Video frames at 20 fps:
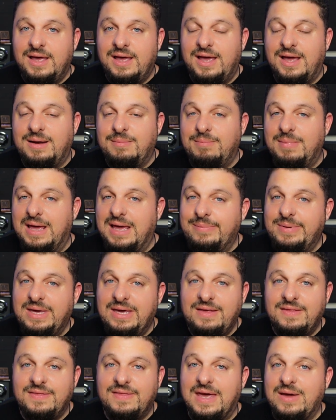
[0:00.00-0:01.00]
and
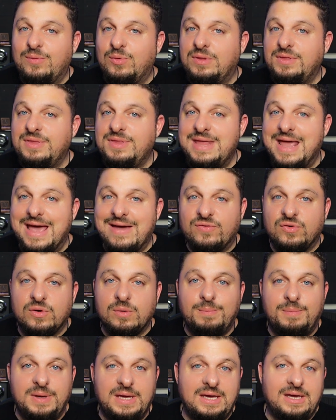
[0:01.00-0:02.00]
maybe they will never
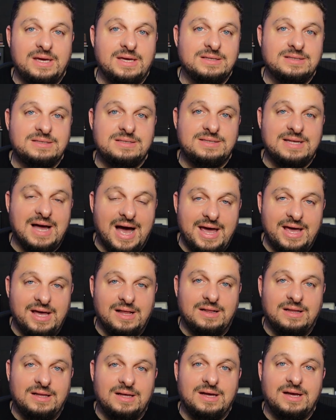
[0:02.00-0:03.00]
be in
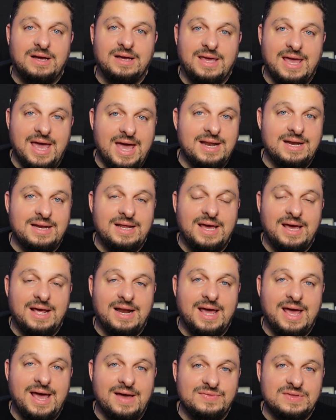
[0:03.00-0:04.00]
style again. And
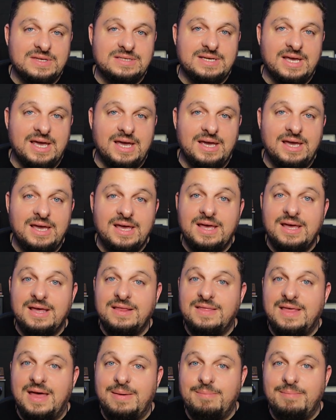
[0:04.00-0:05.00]
I have to say,
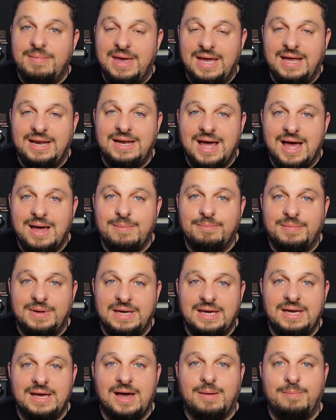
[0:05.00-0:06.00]
that may not
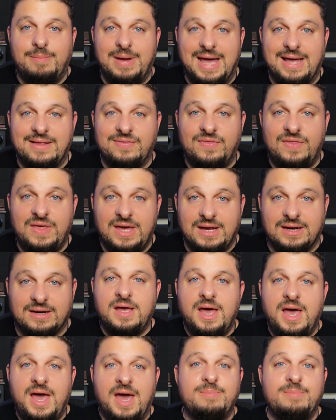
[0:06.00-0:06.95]
be a bad thing.